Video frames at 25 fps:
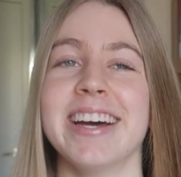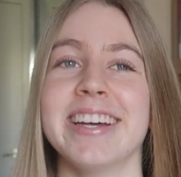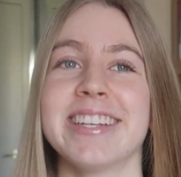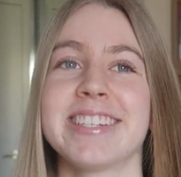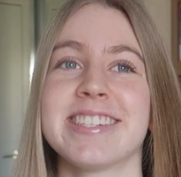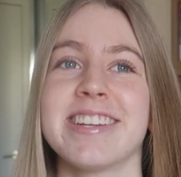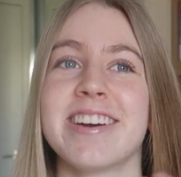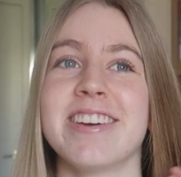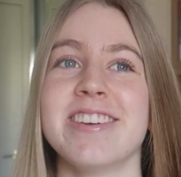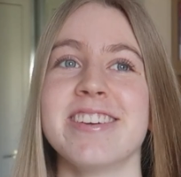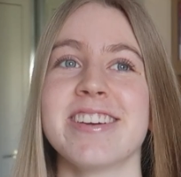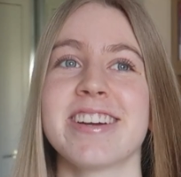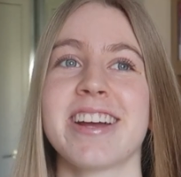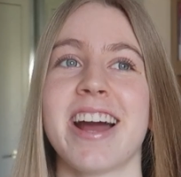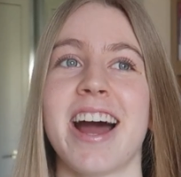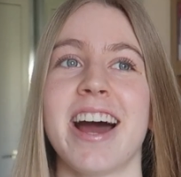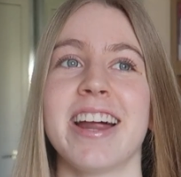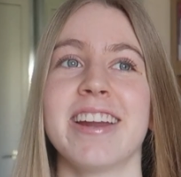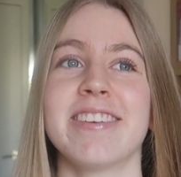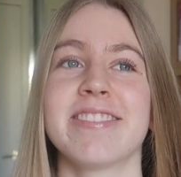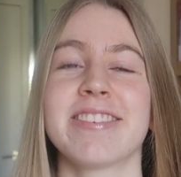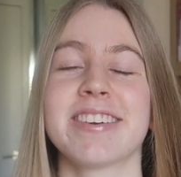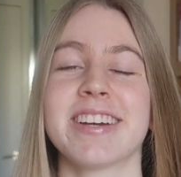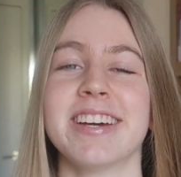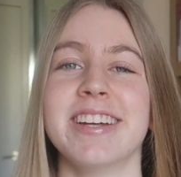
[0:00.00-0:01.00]
so you
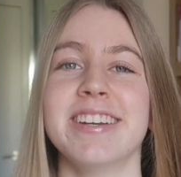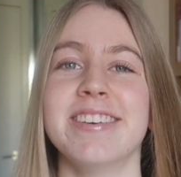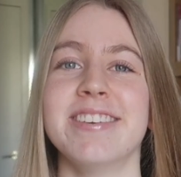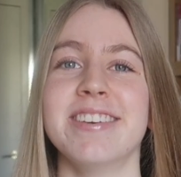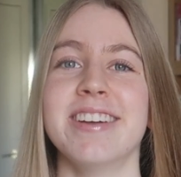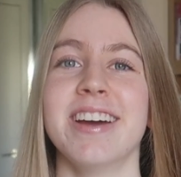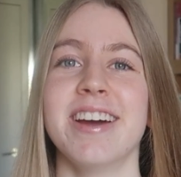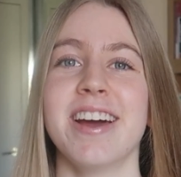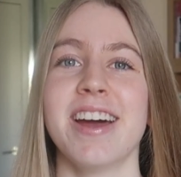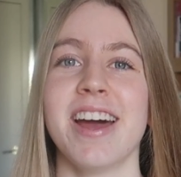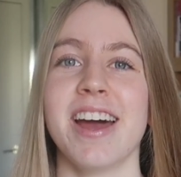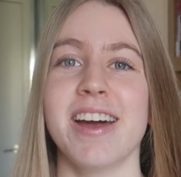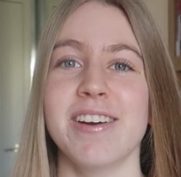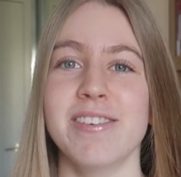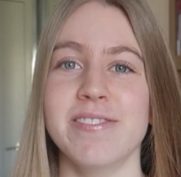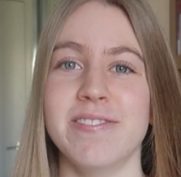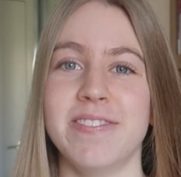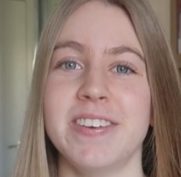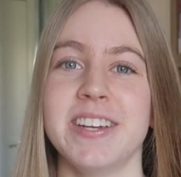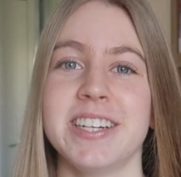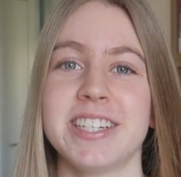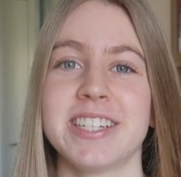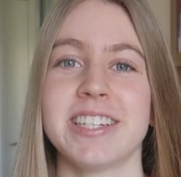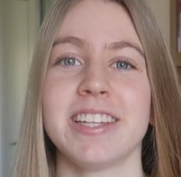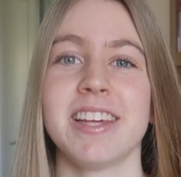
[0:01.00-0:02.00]
kind of can
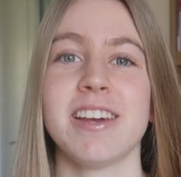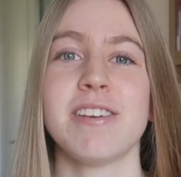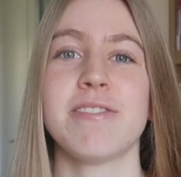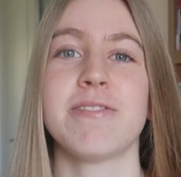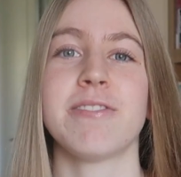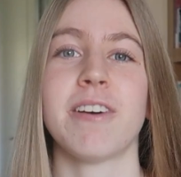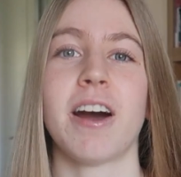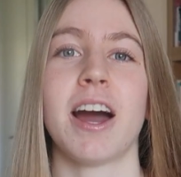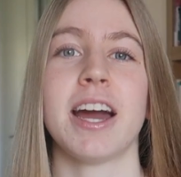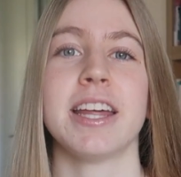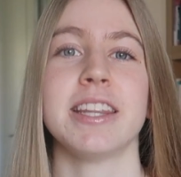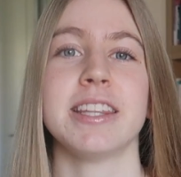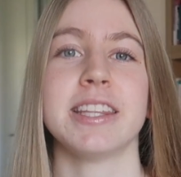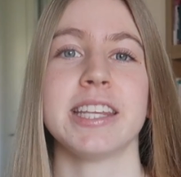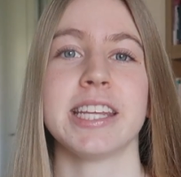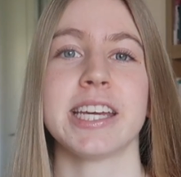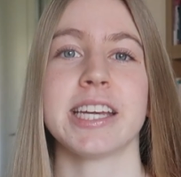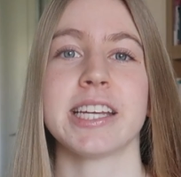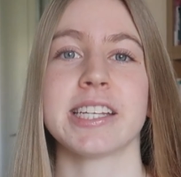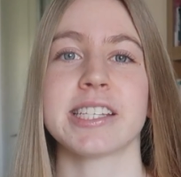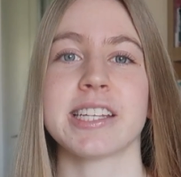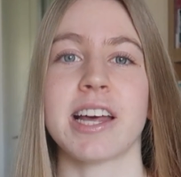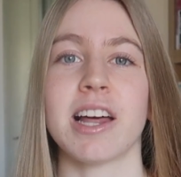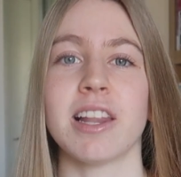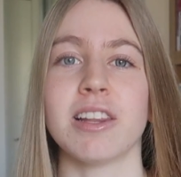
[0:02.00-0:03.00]
visually find
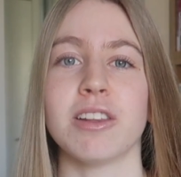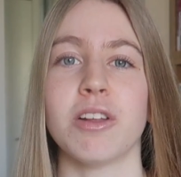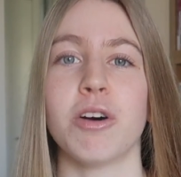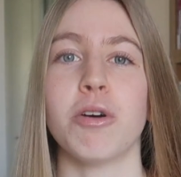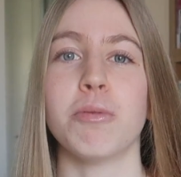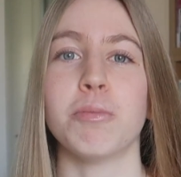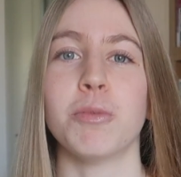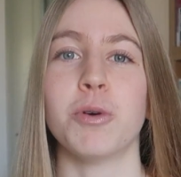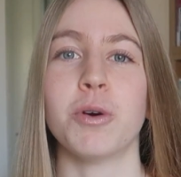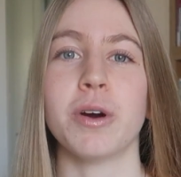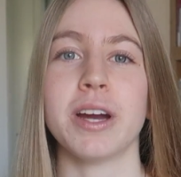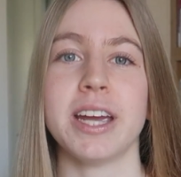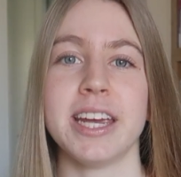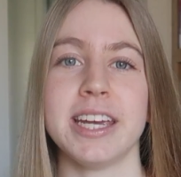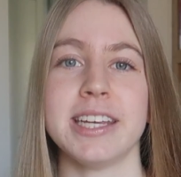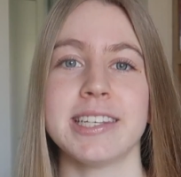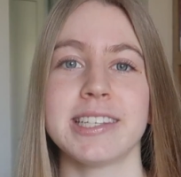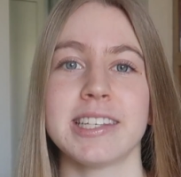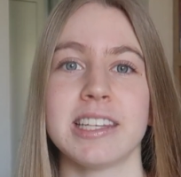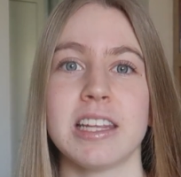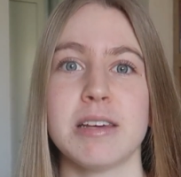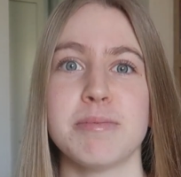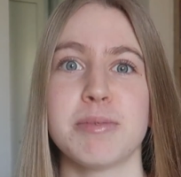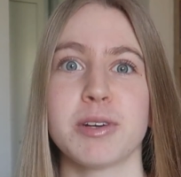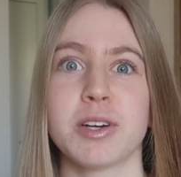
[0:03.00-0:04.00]
things a lot more
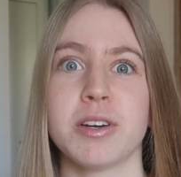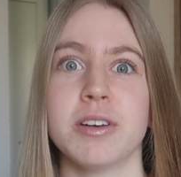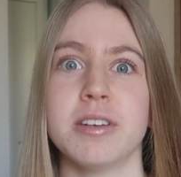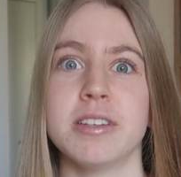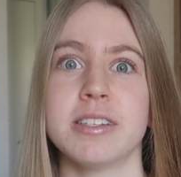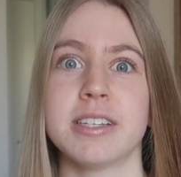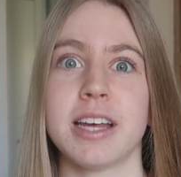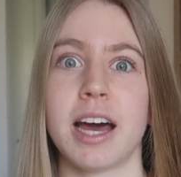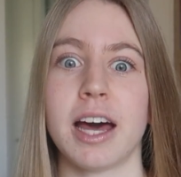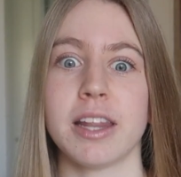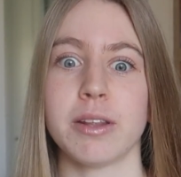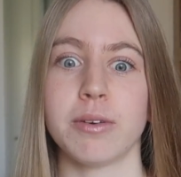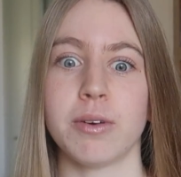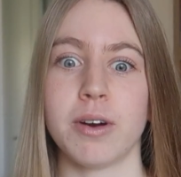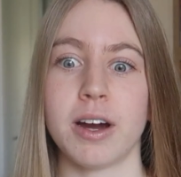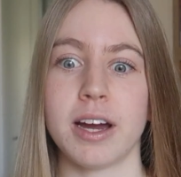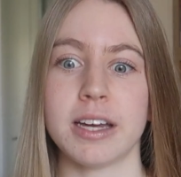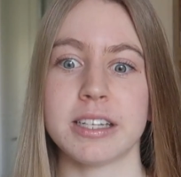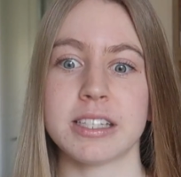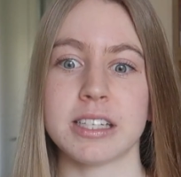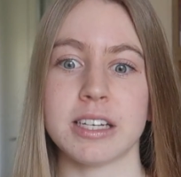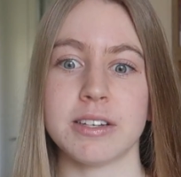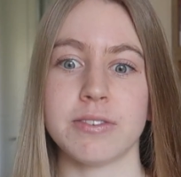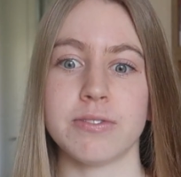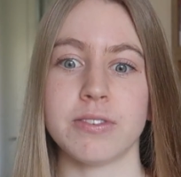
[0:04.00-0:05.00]
easily, because
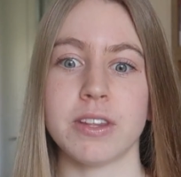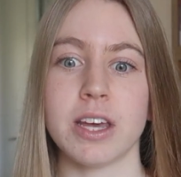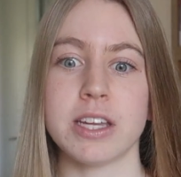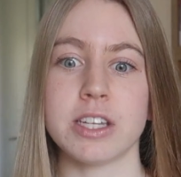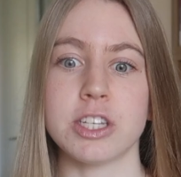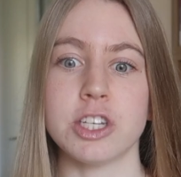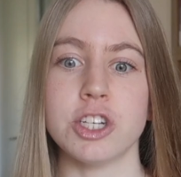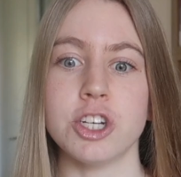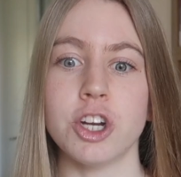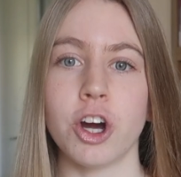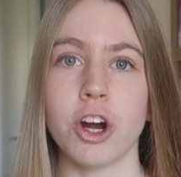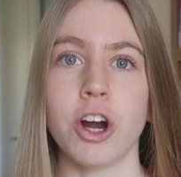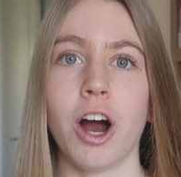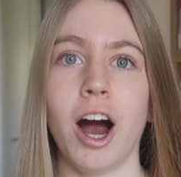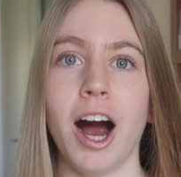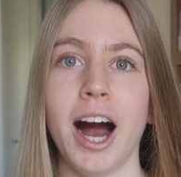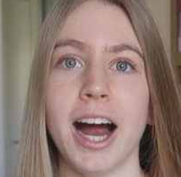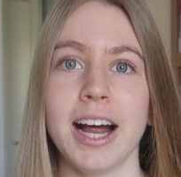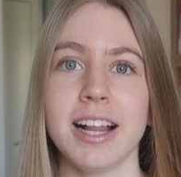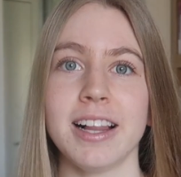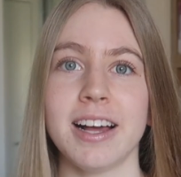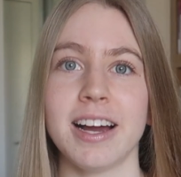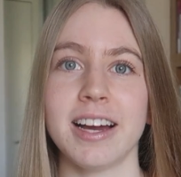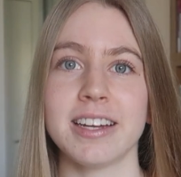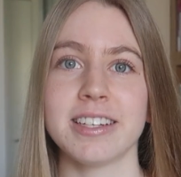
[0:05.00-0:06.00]
otherwise if there's no
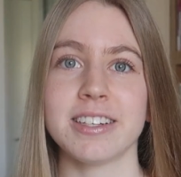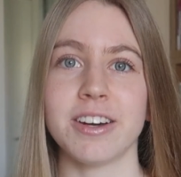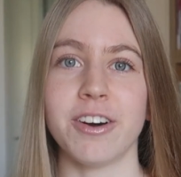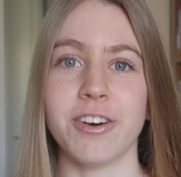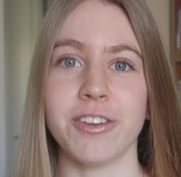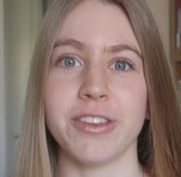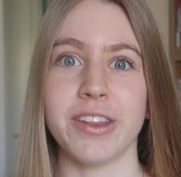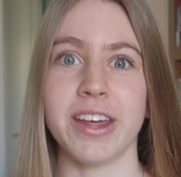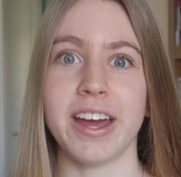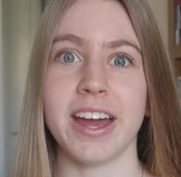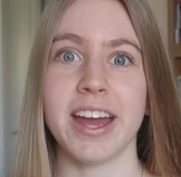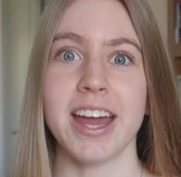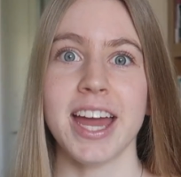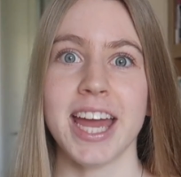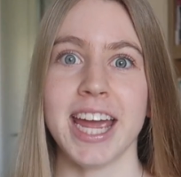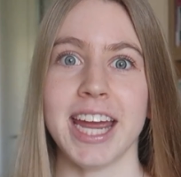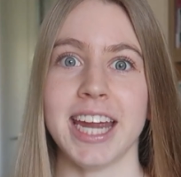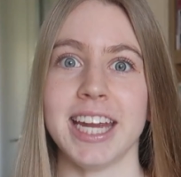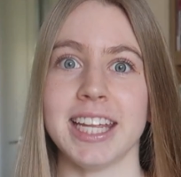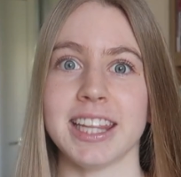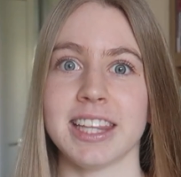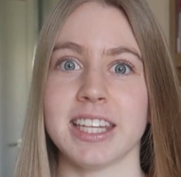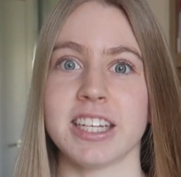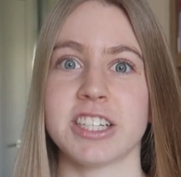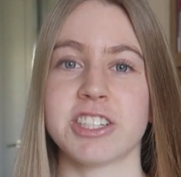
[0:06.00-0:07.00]
highlight on there,
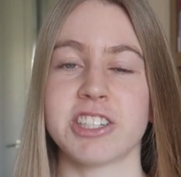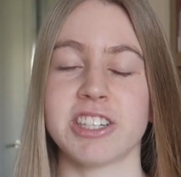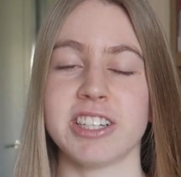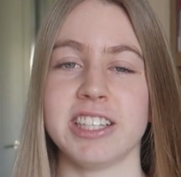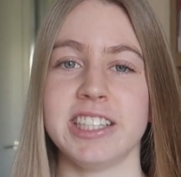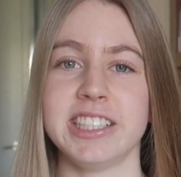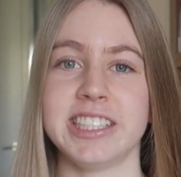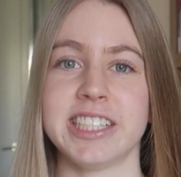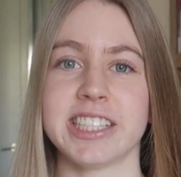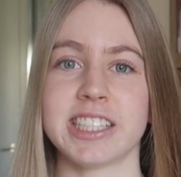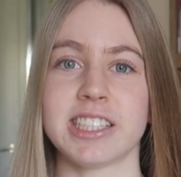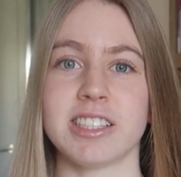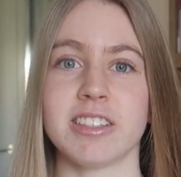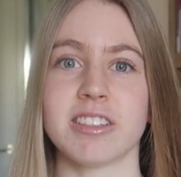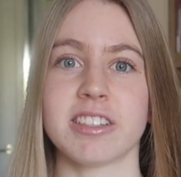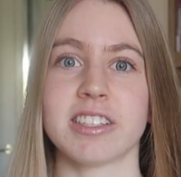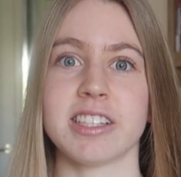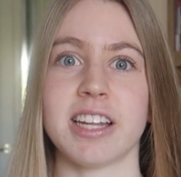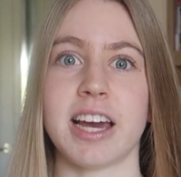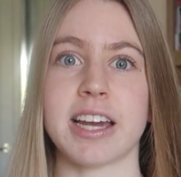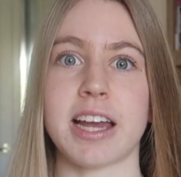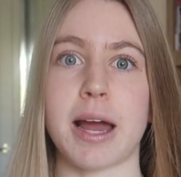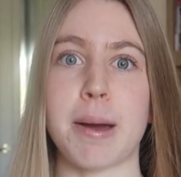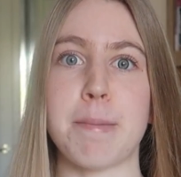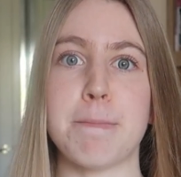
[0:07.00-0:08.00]
it literally just looks
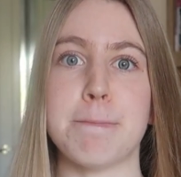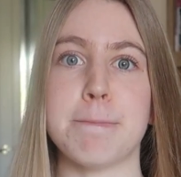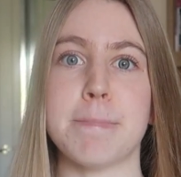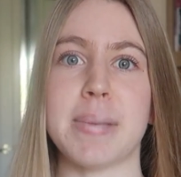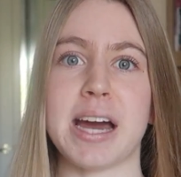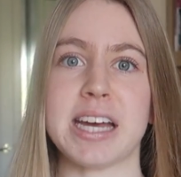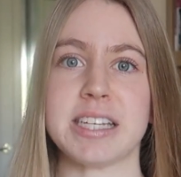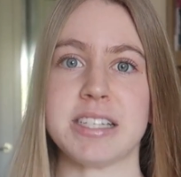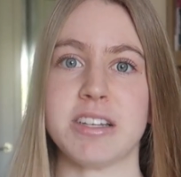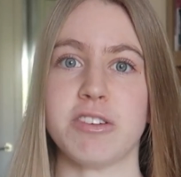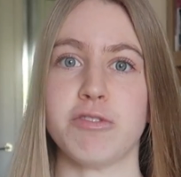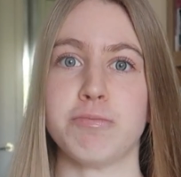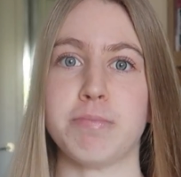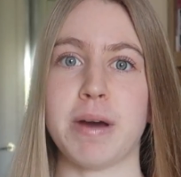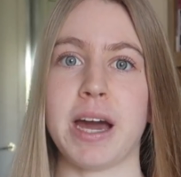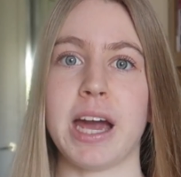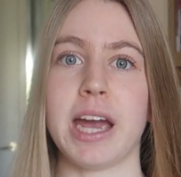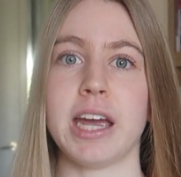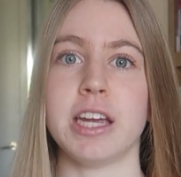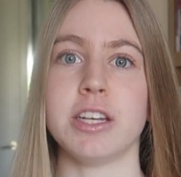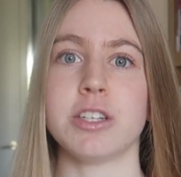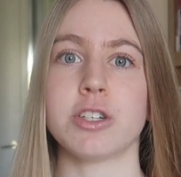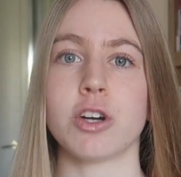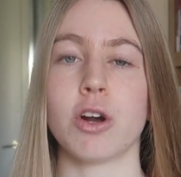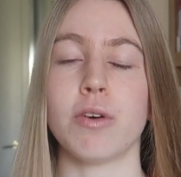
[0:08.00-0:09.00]
like a massive
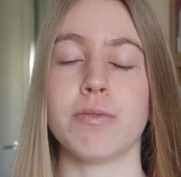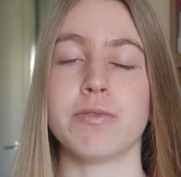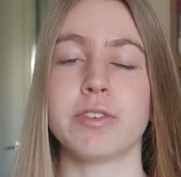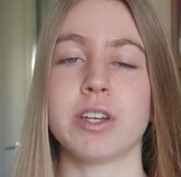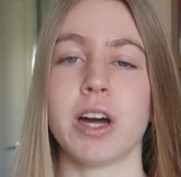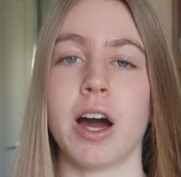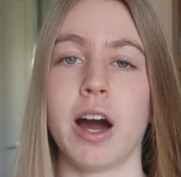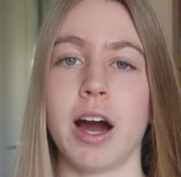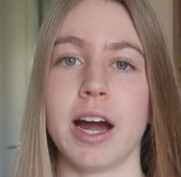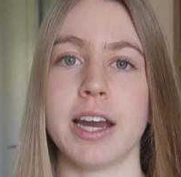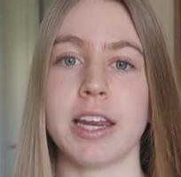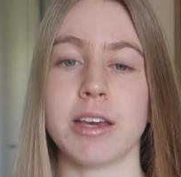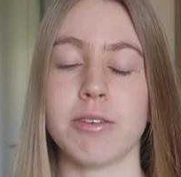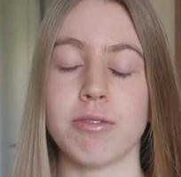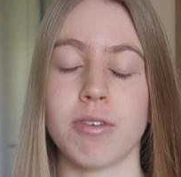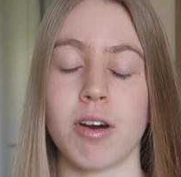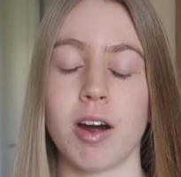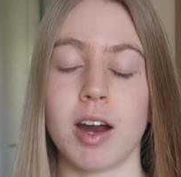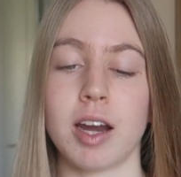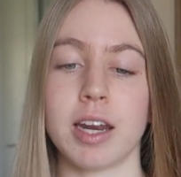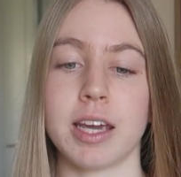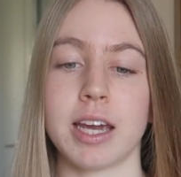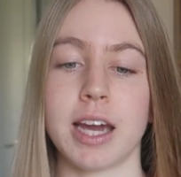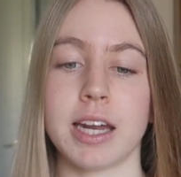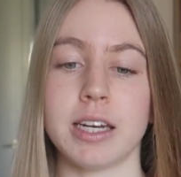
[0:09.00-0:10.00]
page of tiny
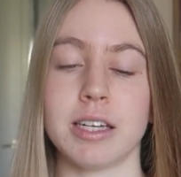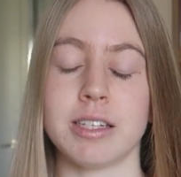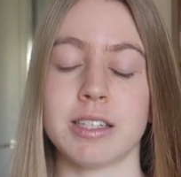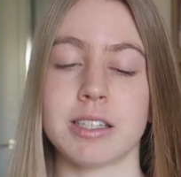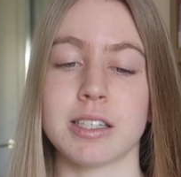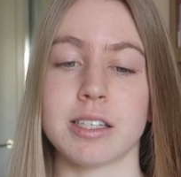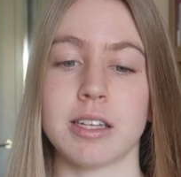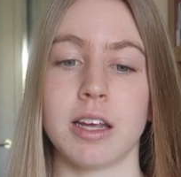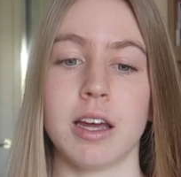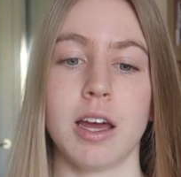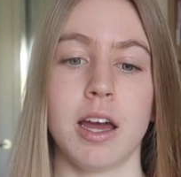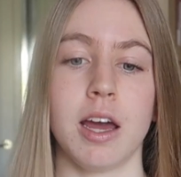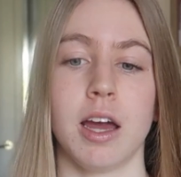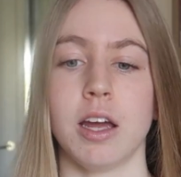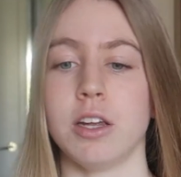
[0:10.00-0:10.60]
writing, and it's,